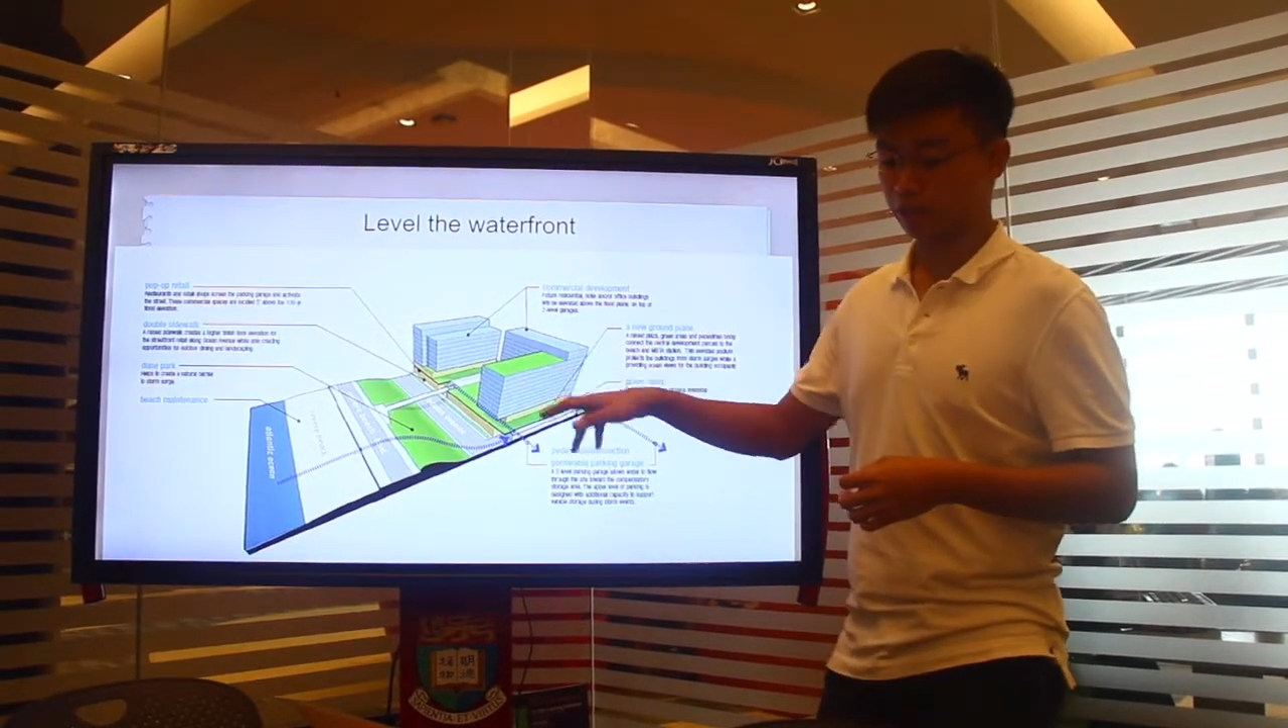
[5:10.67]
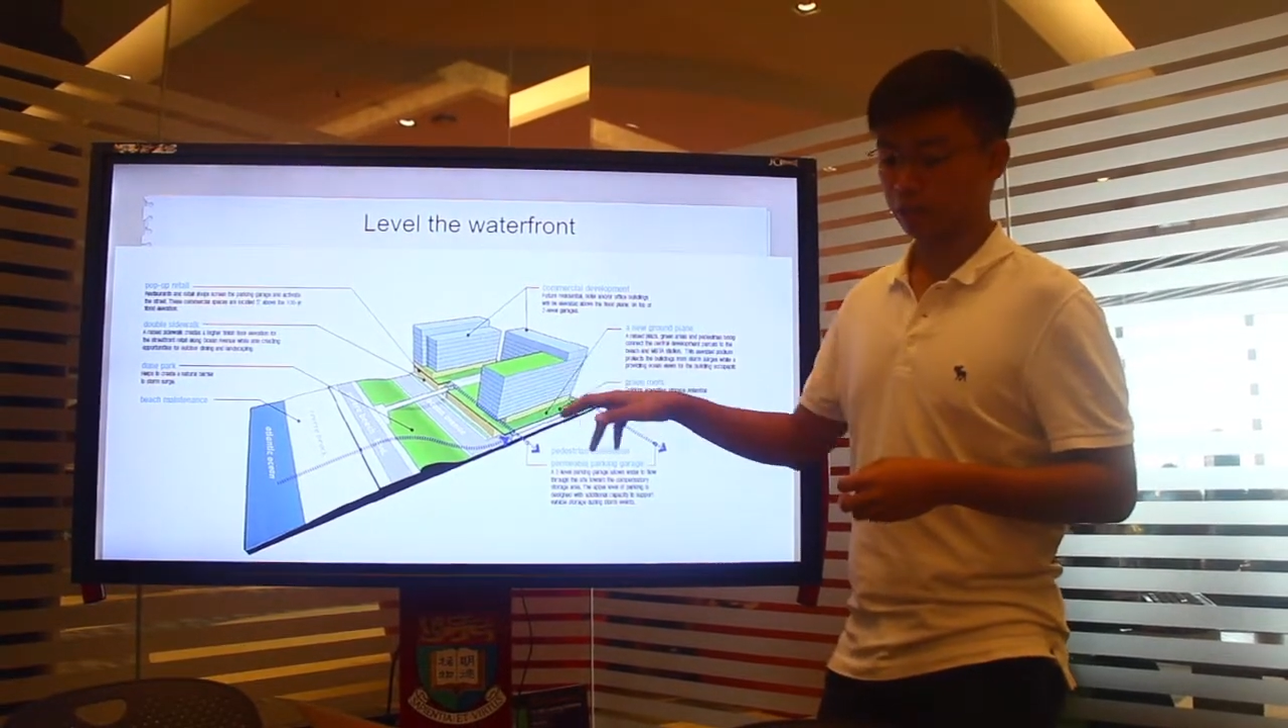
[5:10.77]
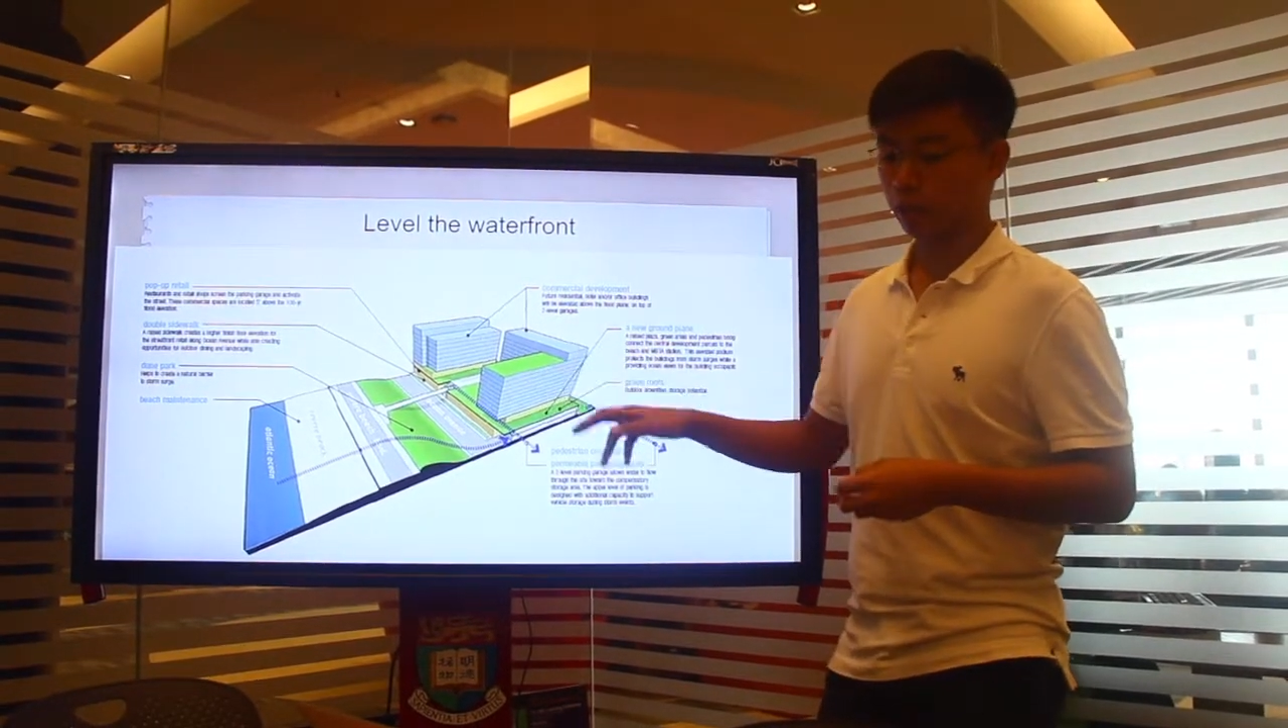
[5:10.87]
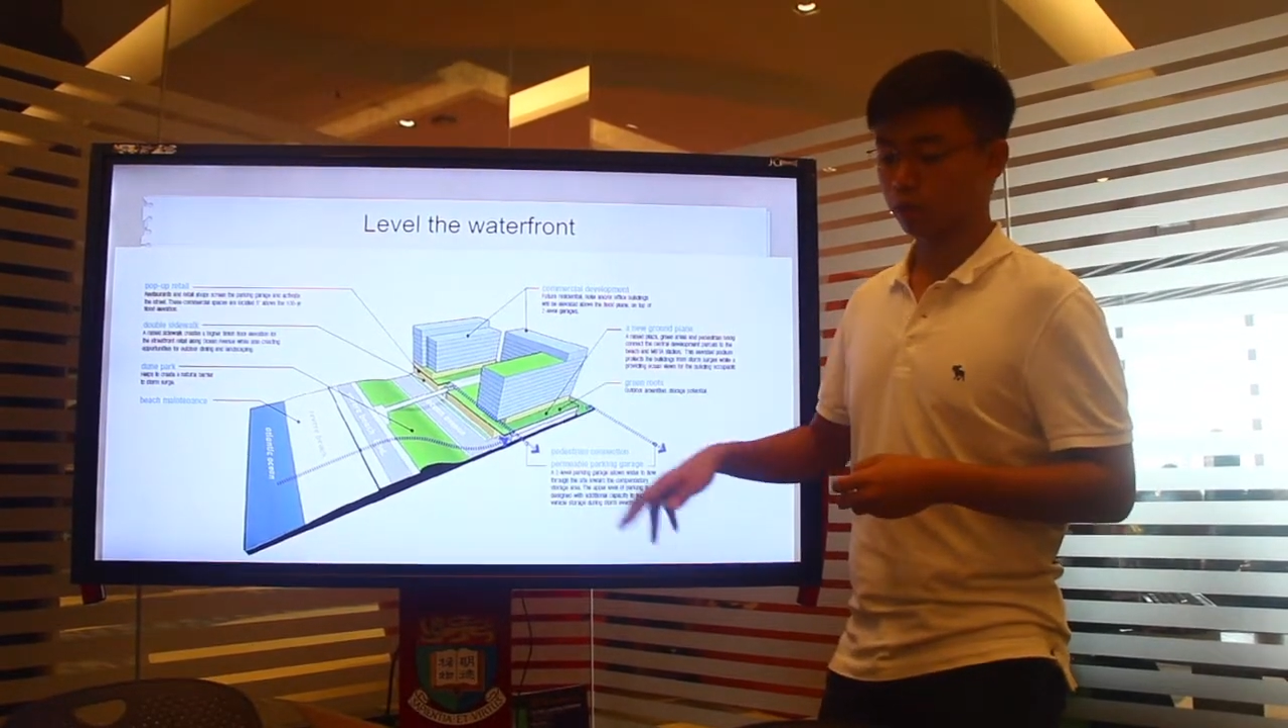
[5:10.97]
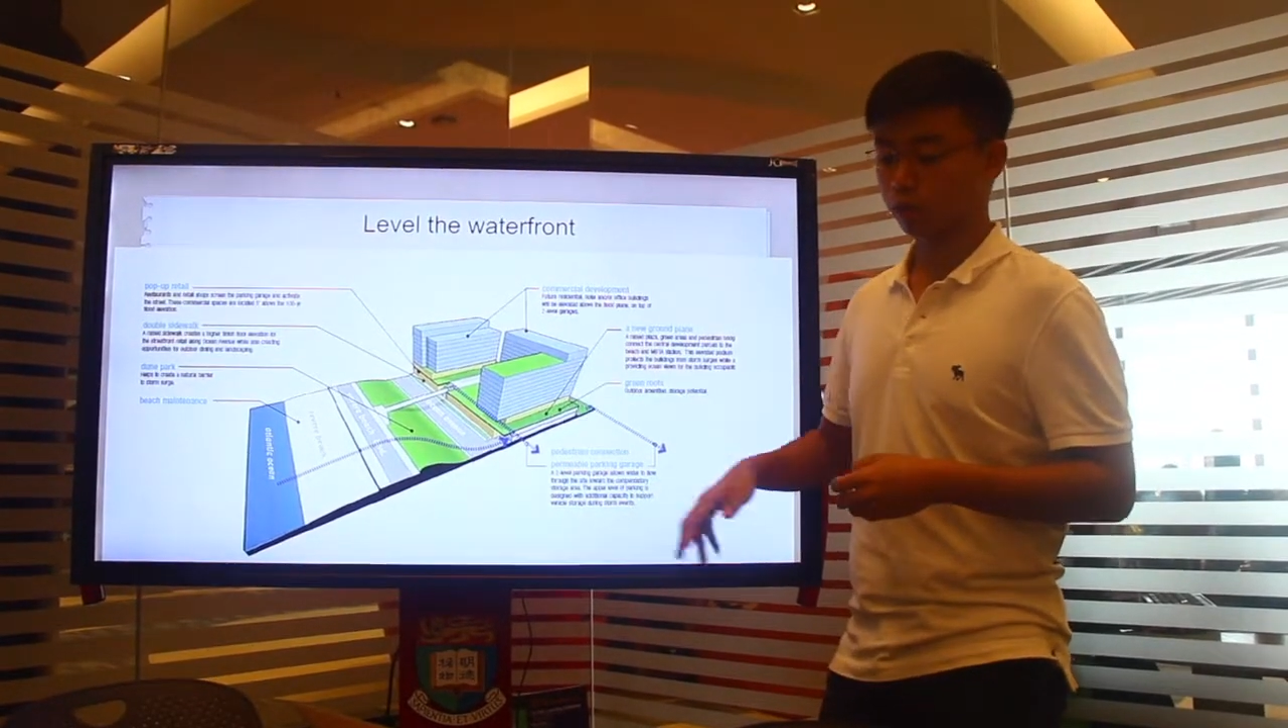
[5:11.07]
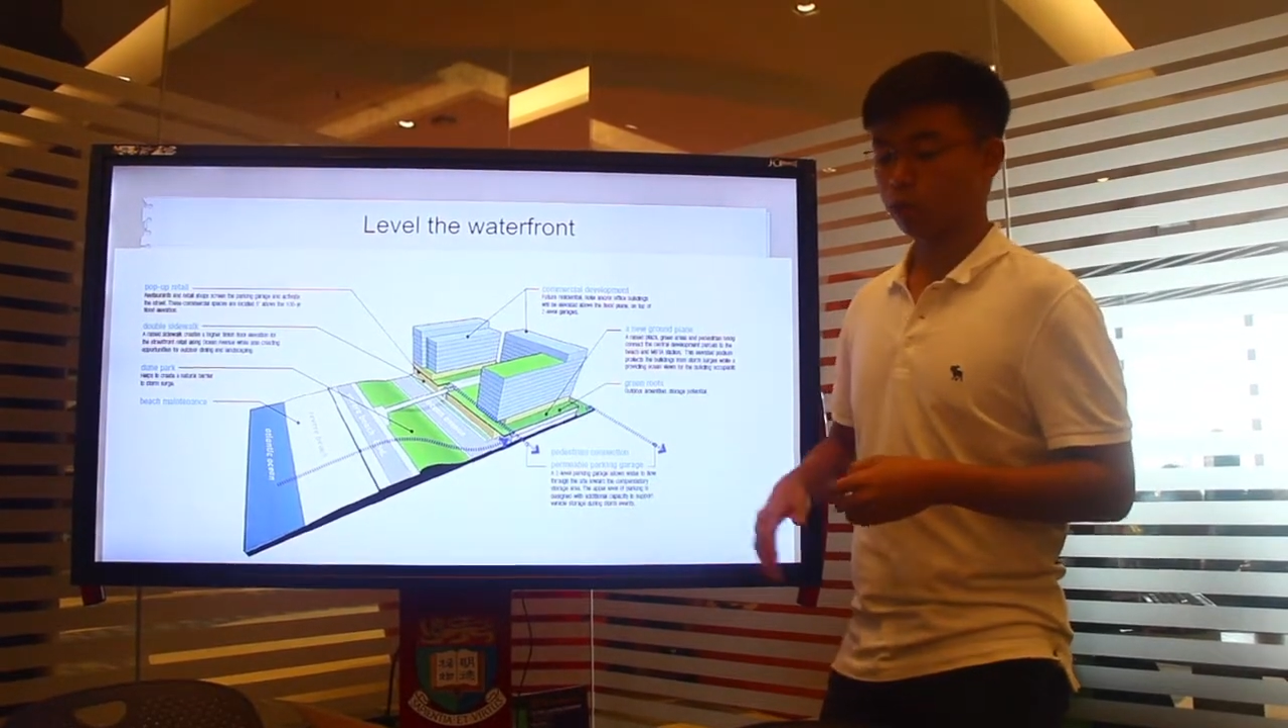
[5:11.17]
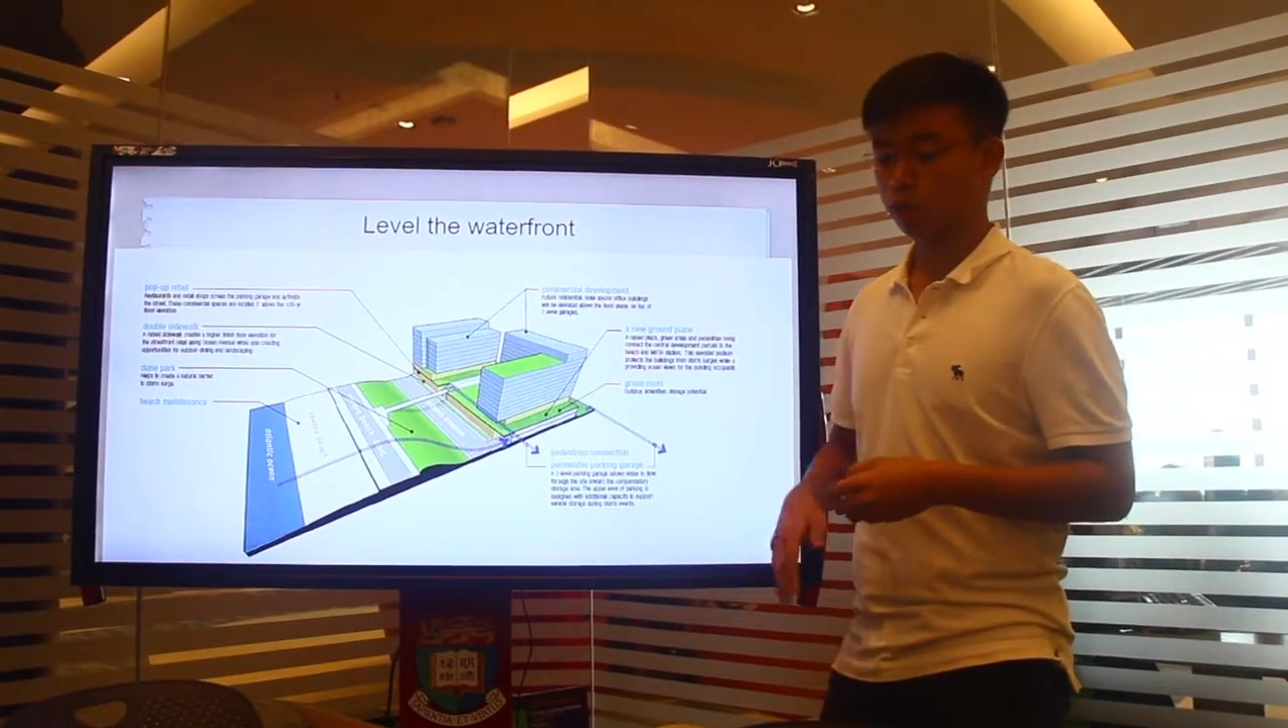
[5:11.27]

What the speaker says: the waterfront